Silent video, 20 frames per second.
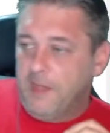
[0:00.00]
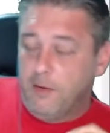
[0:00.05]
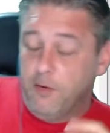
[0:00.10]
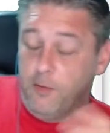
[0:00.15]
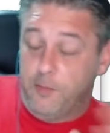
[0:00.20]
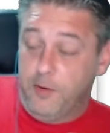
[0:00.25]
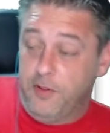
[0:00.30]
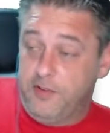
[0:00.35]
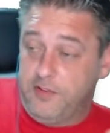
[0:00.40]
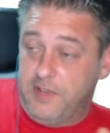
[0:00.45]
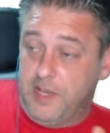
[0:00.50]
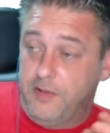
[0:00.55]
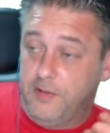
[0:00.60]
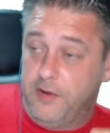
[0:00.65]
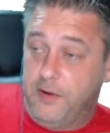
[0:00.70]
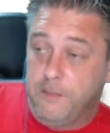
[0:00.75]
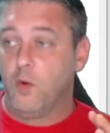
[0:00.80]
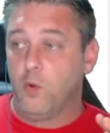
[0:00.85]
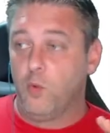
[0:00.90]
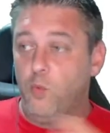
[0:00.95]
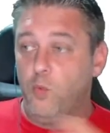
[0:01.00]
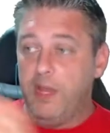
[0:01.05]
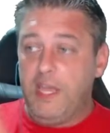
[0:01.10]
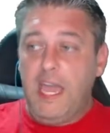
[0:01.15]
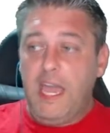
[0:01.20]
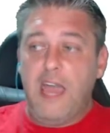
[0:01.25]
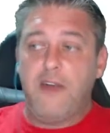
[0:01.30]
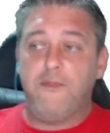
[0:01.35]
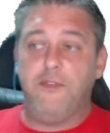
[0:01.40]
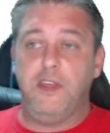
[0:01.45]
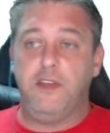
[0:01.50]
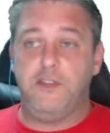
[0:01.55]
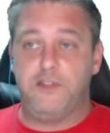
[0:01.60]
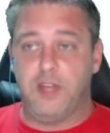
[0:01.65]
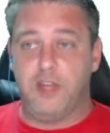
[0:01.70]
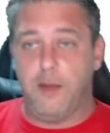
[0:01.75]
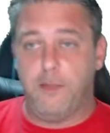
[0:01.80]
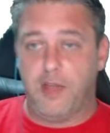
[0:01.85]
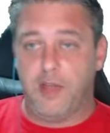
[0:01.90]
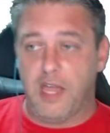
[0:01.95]
put this out there. We have these
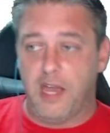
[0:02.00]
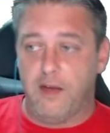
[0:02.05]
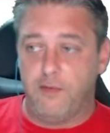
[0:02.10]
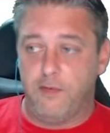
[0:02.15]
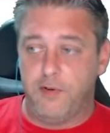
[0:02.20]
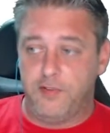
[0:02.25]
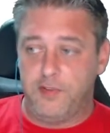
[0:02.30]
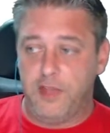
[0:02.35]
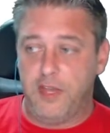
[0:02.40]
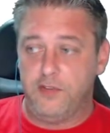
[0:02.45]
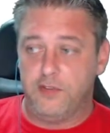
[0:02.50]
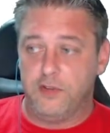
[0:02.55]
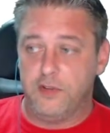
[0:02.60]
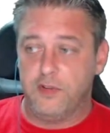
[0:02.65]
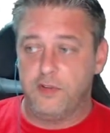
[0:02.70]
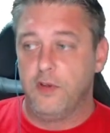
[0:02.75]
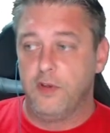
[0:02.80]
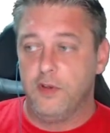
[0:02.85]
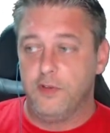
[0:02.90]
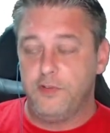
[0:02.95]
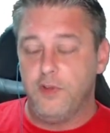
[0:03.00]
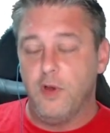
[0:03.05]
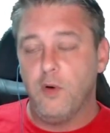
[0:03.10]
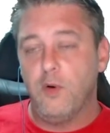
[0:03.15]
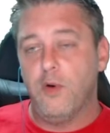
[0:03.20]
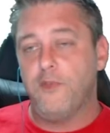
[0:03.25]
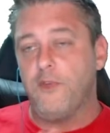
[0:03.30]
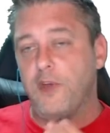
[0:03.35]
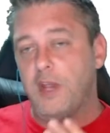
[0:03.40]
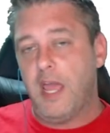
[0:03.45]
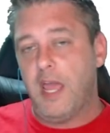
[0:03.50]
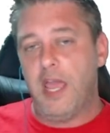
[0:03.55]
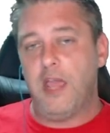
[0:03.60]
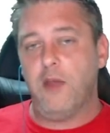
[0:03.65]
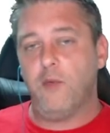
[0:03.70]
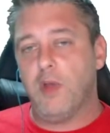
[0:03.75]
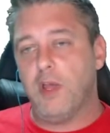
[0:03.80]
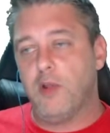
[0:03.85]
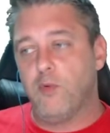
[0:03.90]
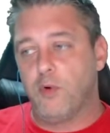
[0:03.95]
type of conversations. So if a hate
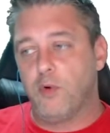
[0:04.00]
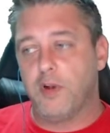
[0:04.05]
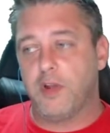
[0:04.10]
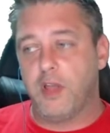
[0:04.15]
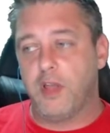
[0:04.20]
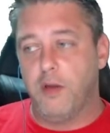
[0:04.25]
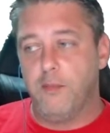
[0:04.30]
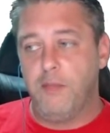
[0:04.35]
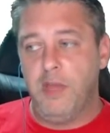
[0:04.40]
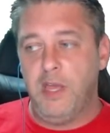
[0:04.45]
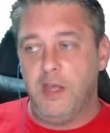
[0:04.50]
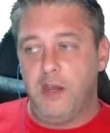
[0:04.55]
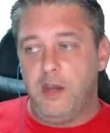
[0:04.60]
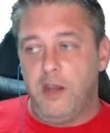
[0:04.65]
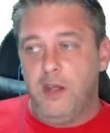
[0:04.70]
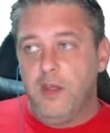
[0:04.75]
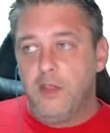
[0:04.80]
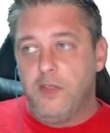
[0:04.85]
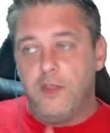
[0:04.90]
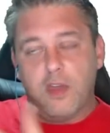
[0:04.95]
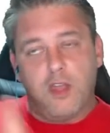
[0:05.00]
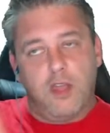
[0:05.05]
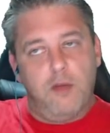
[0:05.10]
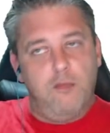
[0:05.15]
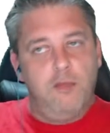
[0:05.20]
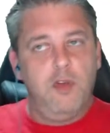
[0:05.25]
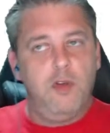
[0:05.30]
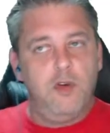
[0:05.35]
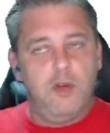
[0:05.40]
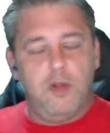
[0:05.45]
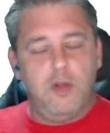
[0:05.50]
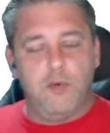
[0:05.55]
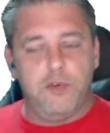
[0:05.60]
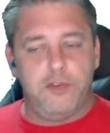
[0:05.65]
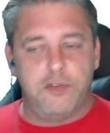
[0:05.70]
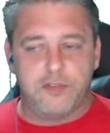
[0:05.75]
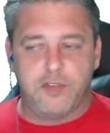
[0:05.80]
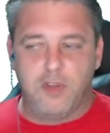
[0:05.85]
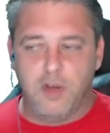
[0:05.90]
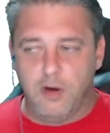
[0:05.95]
raid were to come in, the community would
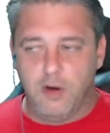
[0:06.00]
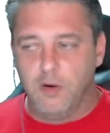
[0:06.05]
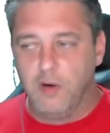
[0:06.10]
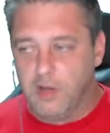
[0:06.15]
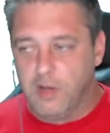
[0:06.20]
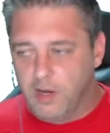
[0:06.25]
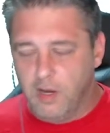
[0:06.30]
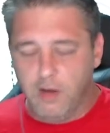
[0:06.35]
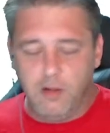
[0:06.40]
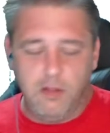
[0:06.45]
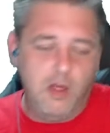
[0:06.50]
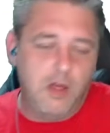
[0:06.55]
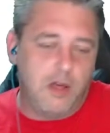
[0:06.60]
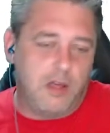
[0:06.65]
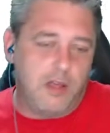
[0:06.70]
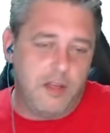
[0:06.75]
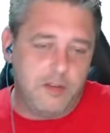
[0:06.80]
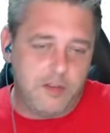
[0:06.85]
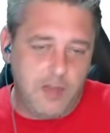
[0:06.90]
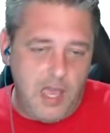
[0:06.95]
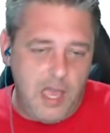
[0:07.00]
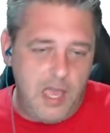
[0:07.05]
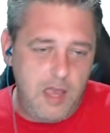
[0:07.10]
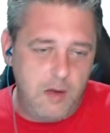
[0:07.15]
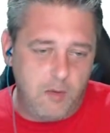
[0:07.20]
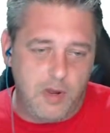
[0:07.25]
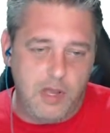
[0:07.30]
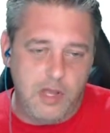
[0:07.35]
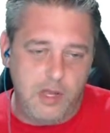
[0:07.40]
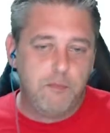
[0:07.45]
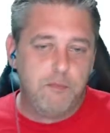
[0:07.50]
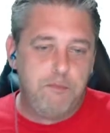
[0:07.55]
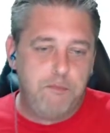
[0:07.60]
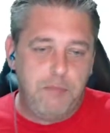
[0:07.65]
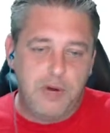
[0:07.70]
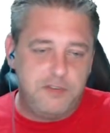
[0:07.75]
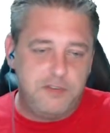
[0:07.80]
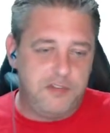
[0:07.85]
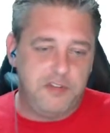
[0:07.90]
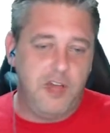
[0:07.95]
just go, oh, look, it's a hate raid.
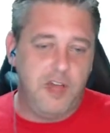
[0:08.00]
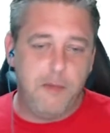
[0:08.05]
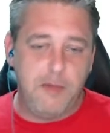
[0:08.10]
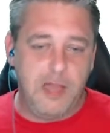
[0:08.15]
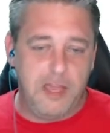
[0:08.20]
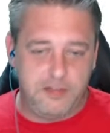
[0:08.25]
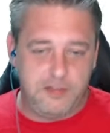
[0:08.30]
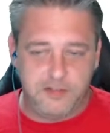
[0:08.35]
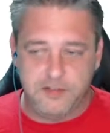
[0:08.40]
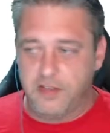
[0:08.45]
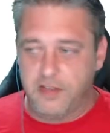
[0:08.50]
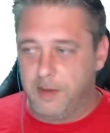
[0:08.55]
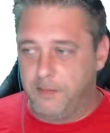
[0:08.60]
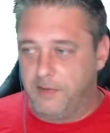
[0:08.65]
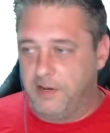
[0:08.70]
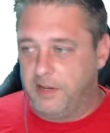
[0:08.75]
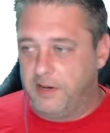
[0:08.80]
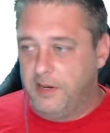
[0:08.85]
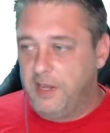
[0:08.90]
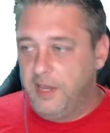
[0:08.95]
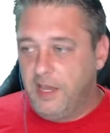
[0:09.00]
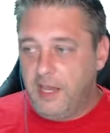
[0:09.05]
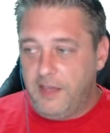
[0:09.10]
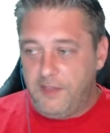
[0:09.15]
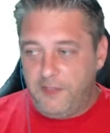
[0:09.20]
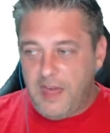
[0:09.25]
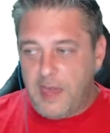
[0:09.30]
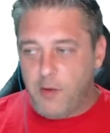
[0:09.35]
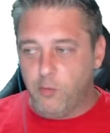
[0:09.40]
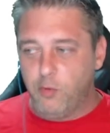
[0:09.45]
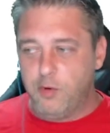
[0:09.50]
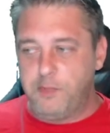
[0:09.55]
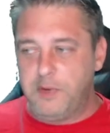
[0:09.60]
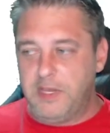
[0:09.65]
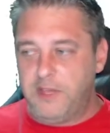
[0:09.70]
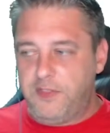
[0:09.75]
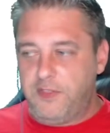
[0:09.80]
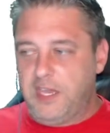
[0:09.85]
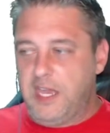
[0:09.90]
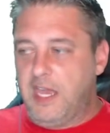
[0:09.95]
Bunch of dumbasses coming in. And that would be
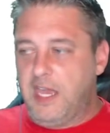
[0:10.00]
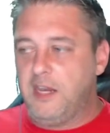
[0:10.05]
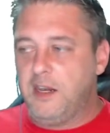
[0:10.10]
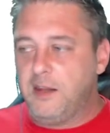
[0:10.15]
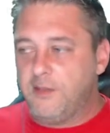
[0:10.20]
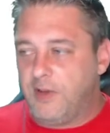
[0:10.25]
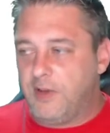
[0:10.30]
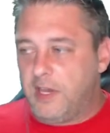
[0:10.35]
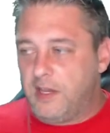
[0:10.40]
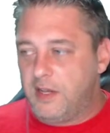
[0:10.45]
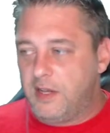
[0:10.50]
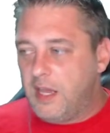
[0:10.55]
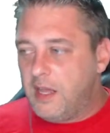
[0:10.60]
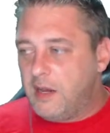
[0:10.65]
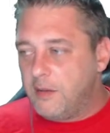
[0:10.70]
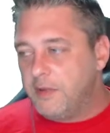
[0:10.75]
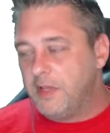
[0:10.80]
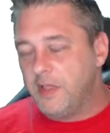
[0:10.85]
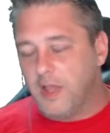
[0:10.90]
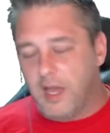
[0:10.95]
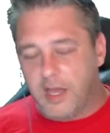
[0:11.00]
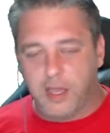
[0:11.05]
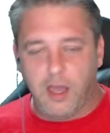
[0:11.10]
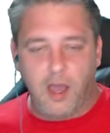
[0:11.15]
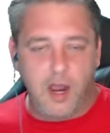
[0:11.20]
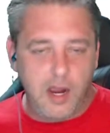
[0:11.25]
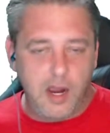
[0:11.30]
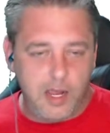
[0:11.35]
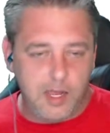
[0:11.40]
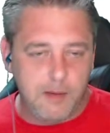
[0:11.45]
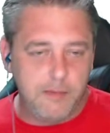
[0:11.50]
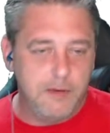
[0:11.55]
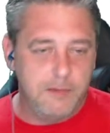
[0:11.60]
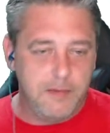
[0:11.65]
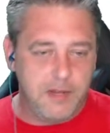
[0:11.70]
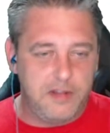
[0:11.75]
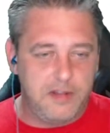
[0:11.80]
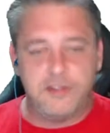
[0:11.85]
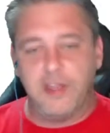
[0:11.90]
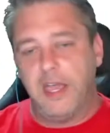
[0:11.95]
the end of it. And it'd be like, all right, give me a
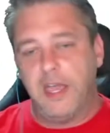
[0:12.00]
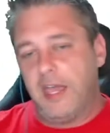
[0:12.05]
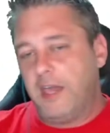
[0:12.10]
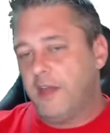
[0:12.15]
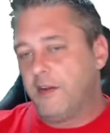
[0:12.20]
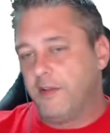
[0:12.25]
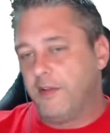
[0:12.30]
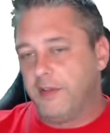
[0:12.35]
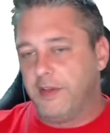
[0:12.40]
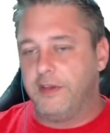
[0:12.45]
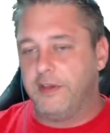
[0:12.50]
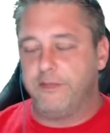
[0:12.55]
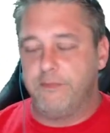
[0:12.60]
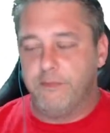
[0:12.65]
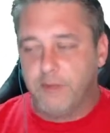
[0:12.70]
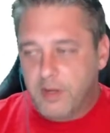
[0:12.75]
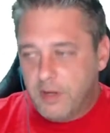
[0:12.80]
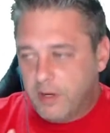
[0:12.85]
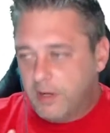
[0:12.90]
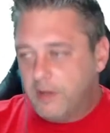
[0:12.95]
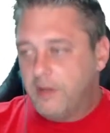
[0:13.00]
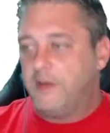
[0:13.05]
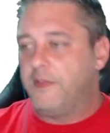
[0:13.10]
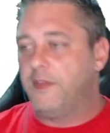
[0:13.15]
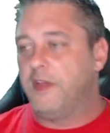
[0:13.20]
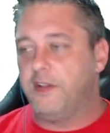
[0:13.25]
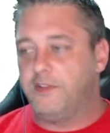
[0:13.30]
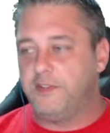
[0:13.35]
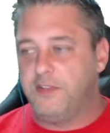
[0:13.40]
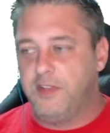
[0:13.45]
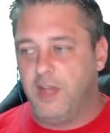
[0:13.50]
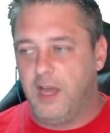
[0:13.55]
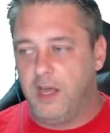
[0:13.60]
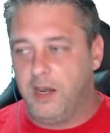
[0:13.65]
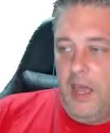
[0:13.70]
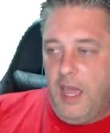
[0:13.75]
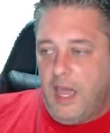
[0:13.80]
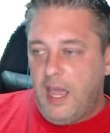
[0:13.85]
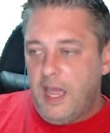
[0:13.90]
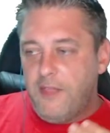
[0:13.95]
minute to handle this. And then it's
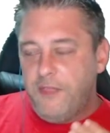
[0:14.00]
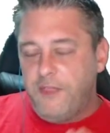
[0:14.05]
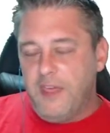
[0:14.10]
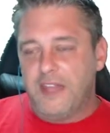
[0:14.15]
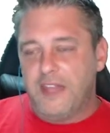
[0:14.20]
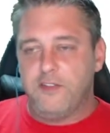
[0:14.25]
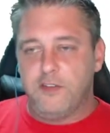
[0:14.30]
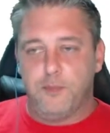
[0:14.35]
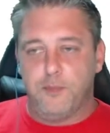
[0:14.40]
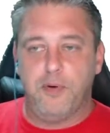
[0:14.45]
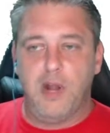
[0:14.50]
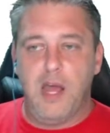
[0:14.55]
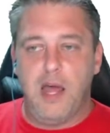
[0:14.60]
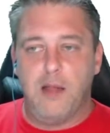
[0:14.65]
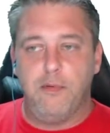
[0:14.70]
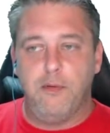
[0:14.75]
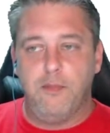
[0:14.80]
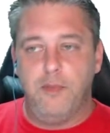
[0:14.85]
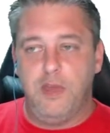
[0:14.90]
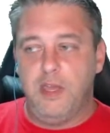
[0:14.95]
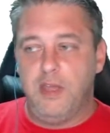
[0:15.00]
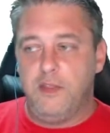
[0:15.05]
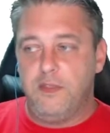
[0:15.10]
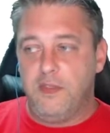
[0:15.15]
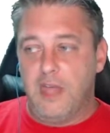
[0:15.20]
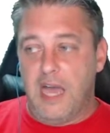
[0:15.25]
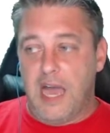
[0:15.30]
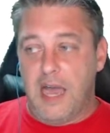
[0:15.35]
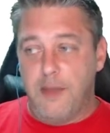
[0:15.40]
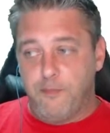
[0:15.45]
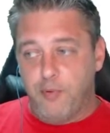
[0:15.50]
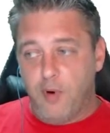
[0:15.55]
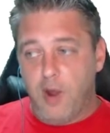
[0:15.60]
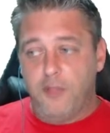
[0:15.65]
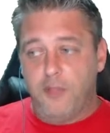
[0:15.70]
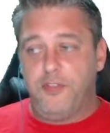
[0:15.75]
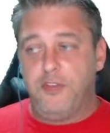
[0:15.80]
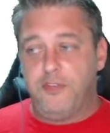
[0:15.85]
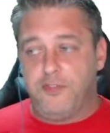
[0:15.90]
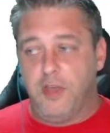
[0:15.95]
done. And that's the problem. And I
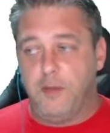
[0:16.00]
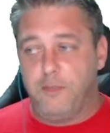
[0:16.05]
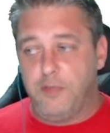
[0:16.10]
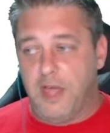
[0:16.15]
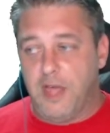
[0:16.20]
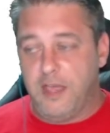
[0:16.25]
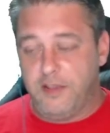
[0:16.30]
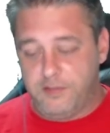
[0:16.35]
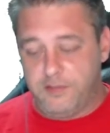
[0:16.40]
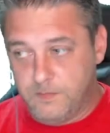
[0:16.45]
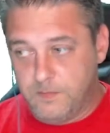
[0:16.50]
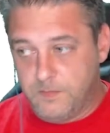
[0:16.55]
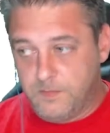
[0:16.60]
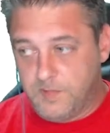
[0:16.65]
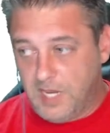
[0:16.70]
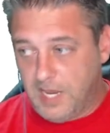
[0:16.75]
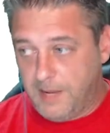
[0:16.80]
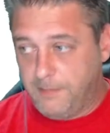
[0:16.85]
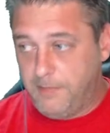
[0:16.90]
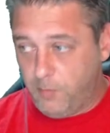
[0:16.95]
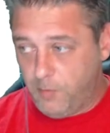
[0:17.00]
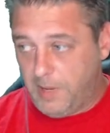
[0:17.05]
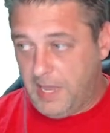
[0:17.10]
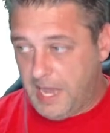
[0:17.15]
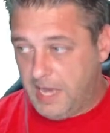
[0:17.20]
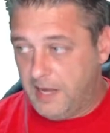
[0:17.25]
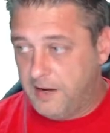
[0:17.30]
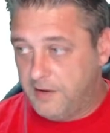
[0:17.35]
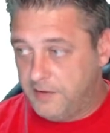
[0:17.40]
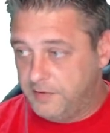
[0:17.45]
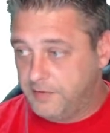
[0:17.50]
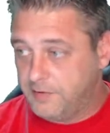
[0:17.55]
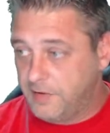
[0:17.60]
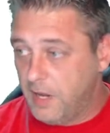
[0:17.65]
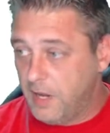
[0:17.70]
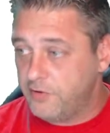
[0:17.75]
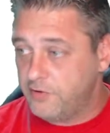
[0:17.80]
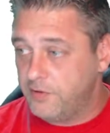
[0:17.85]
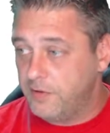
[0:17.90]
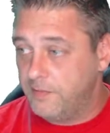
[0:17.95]
brought this up last time that we had a
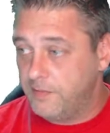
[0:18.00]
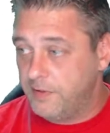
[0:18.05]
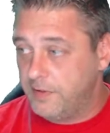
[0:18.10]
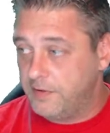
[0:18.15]
discussion of this